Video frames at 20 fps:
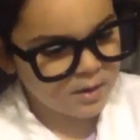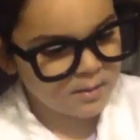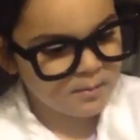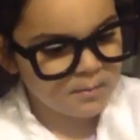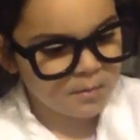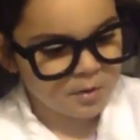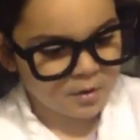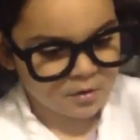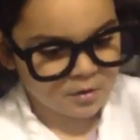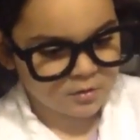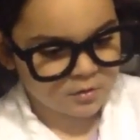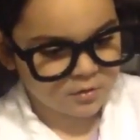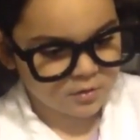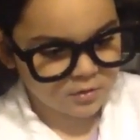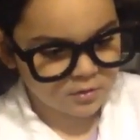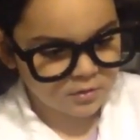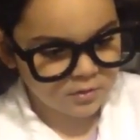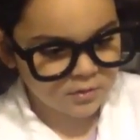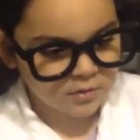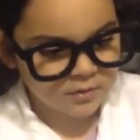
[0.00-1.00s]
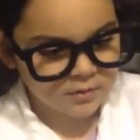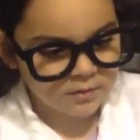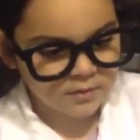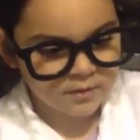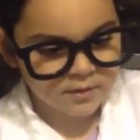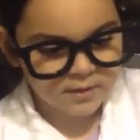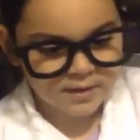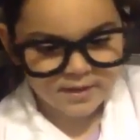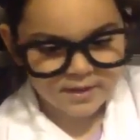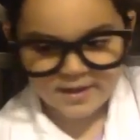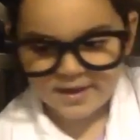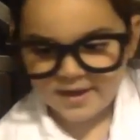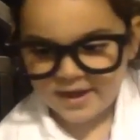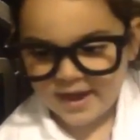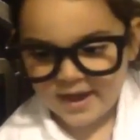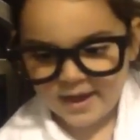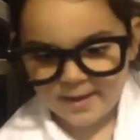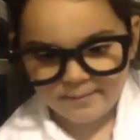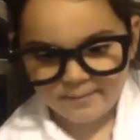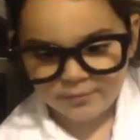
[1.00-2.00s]
a marker, an
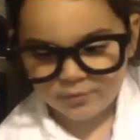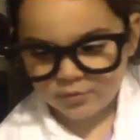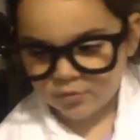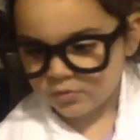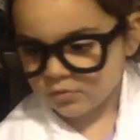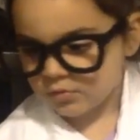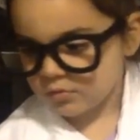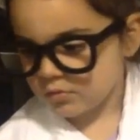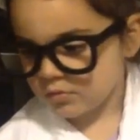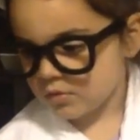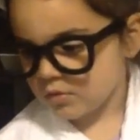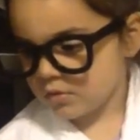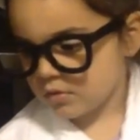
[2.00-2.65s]
apple,